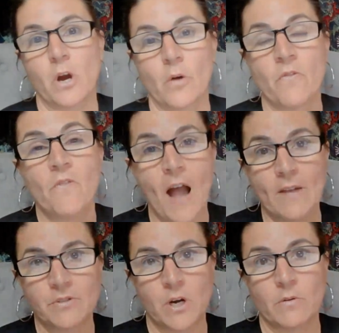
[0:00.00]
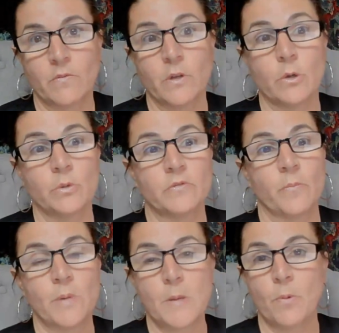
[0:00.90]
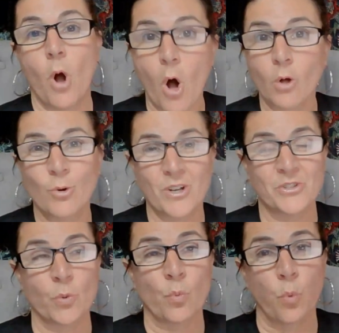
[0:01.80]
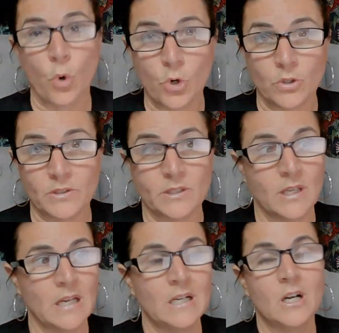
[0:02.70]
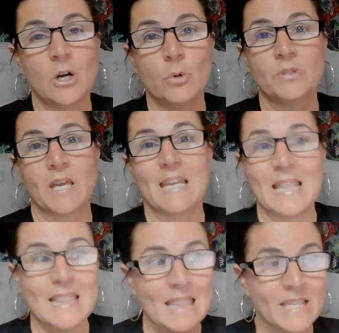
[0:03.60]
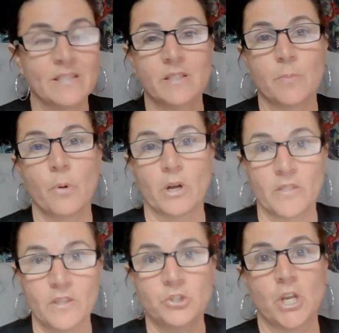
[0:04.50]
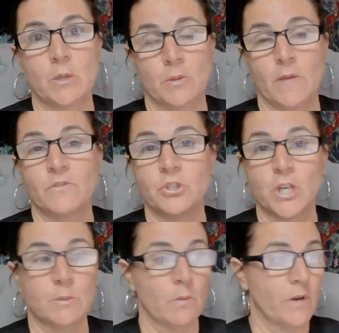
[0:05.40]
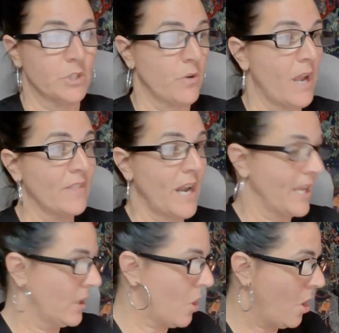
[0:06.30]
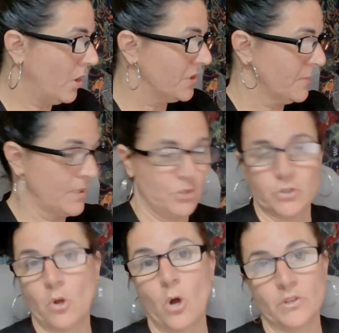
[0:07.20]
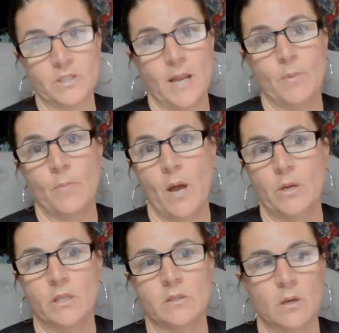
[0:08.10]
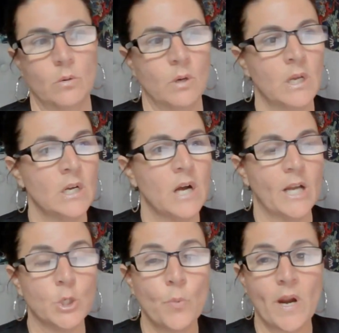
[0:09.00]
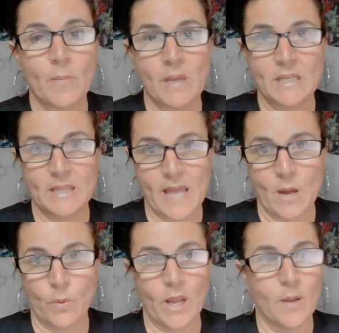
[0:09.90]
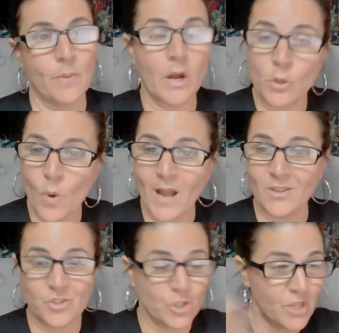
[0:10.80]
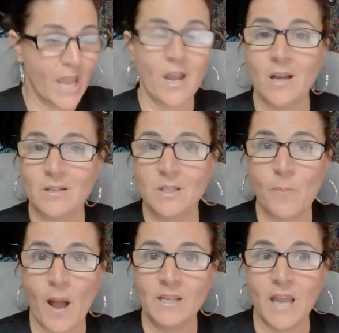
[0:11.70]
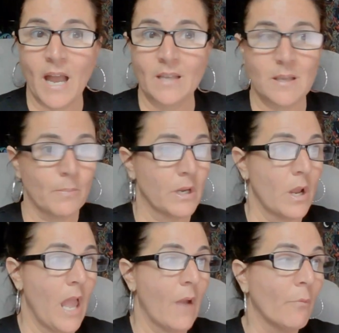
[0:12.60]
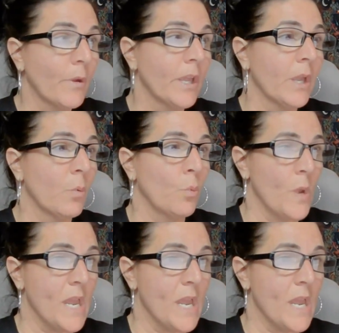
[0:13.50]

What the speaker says: are 5-star reviews from people all across the world who said, this is the book, this changed my life, this changed my restaurant. And then I get calls and messages all the time about it. So I do recommend it in that way. But otherwise, just hang on to this podcast. I'm going to every